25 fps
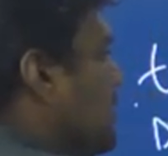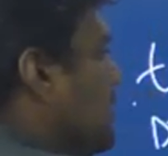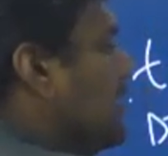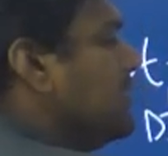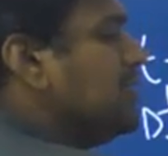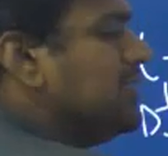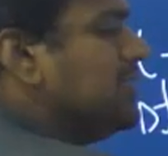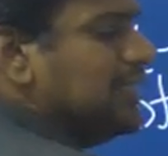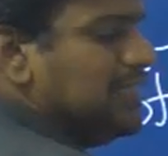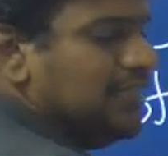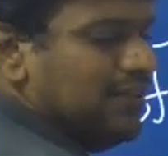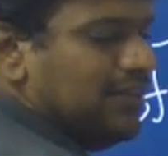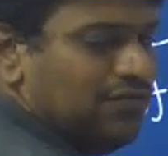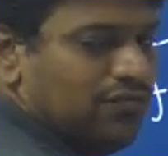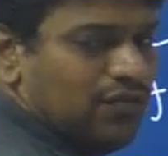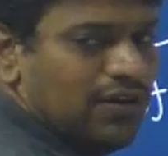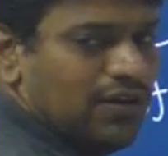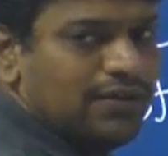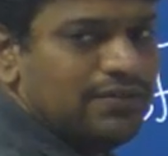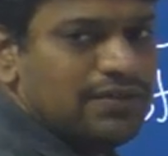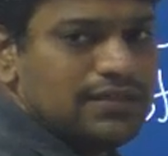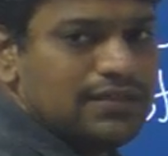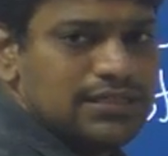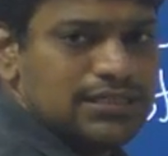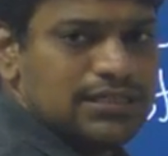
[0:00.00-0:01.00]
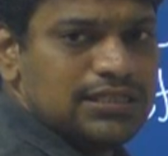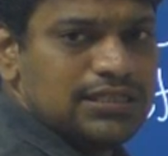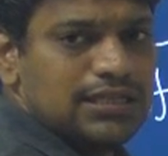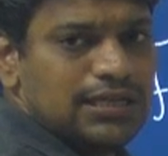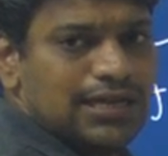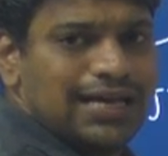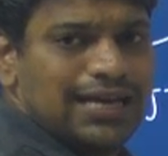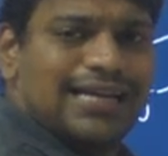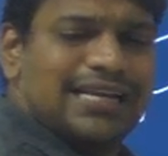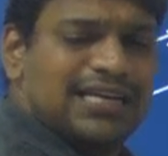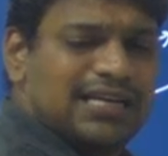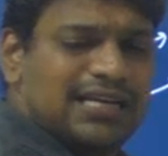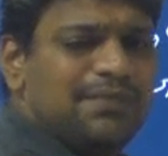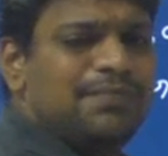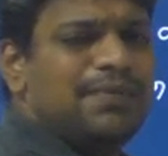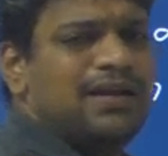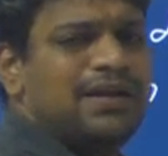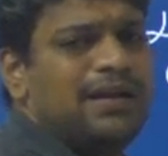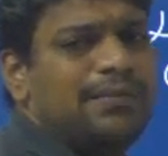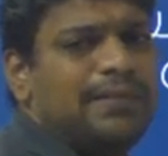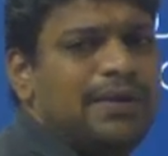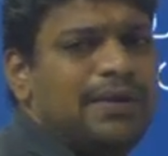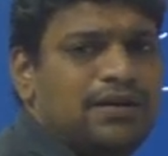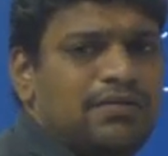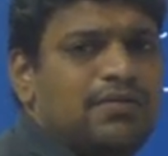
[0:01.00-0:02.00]
the change in frequency or any
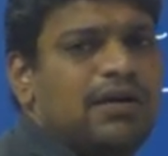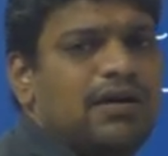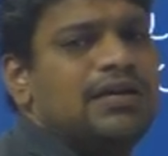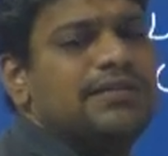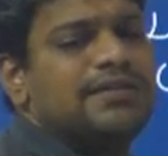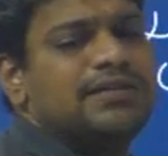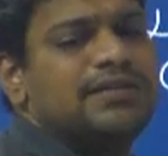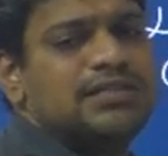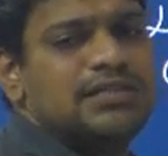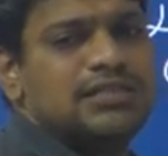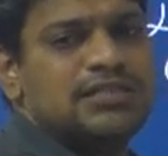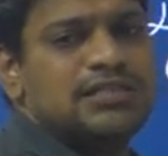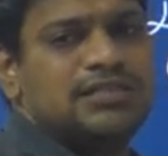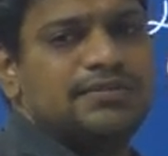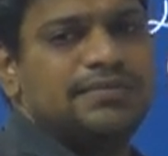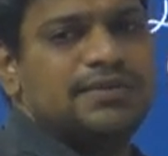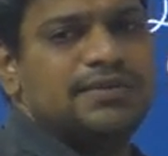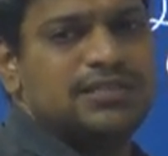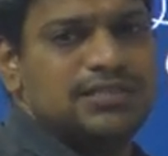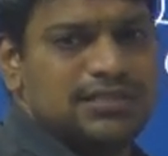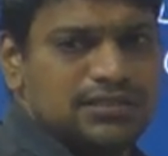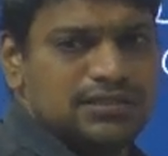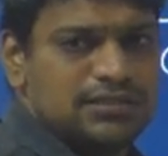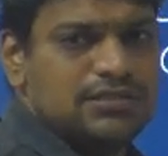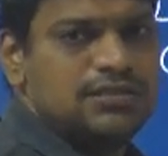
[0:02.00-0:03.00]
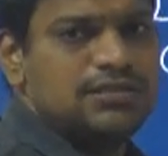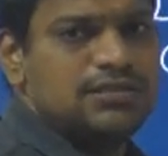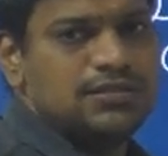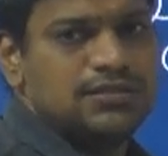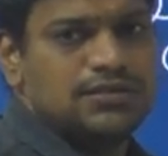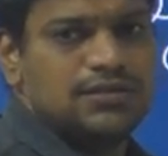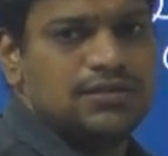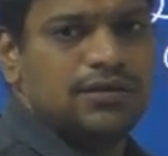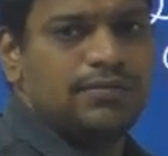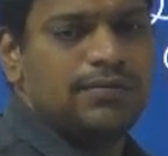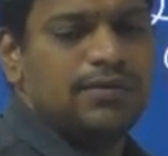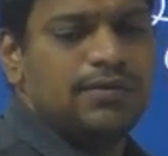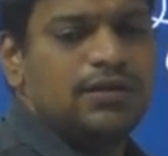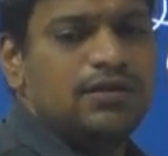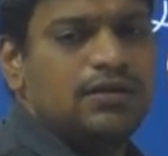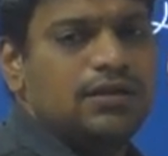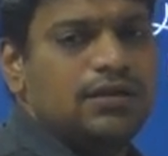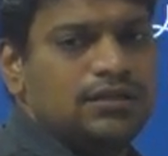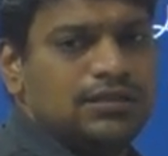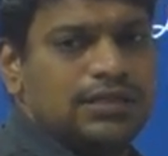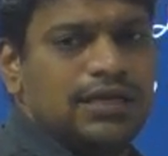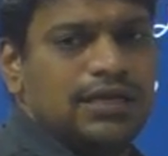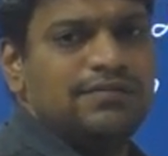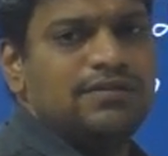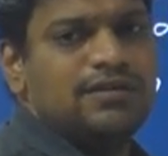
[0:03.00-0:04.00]
parameter, whatever the disturbance in a system,
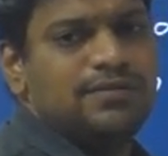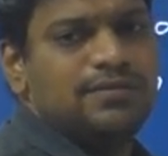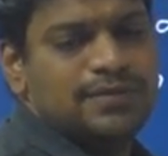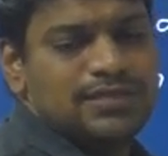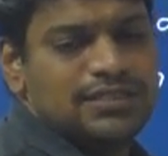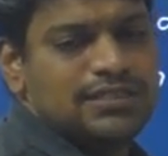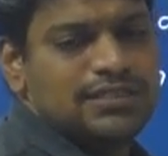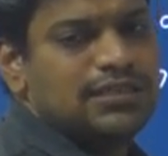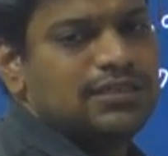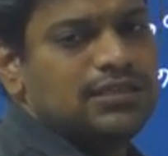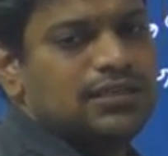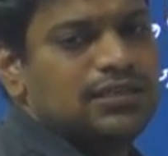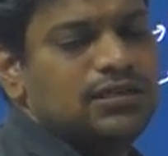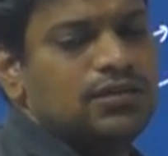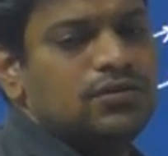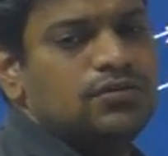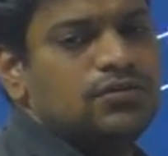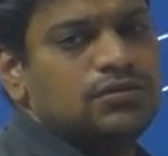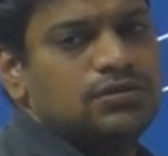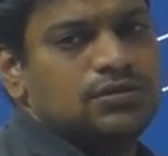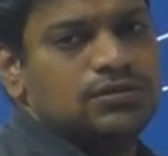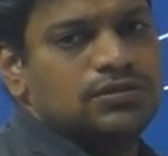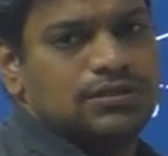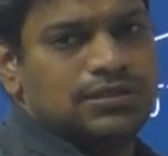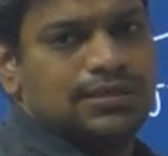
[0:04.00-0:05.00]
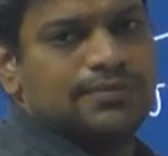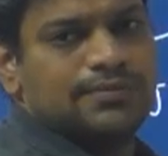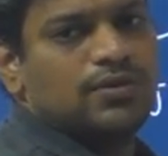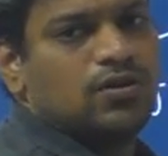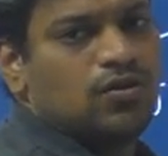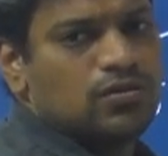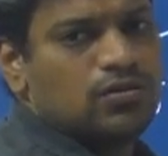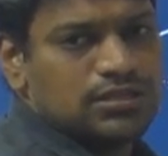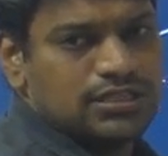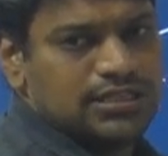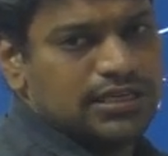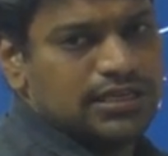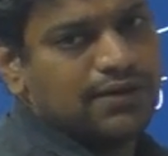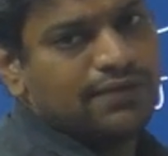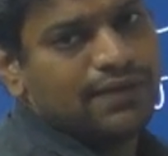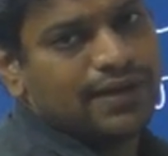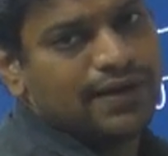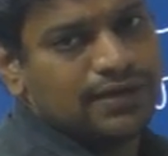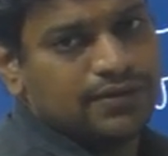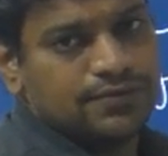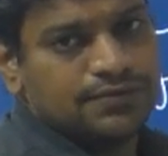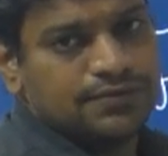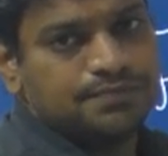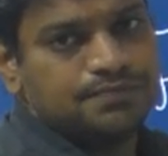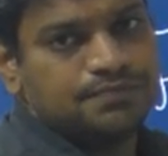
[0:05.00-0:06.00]
that will be settled down to some constant
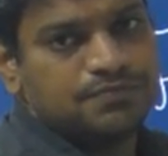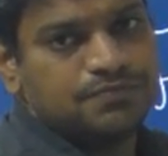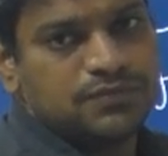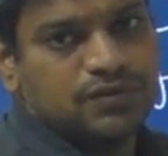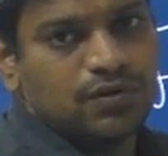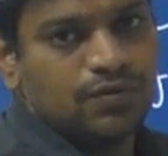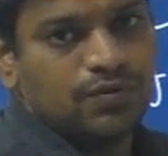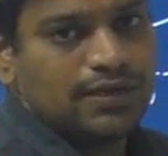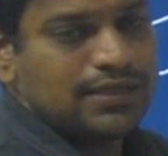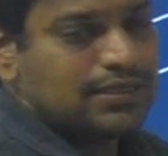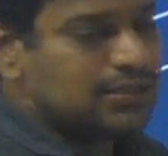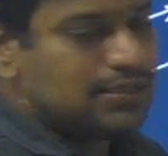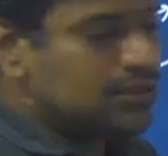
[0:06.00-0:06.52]
value. Okay,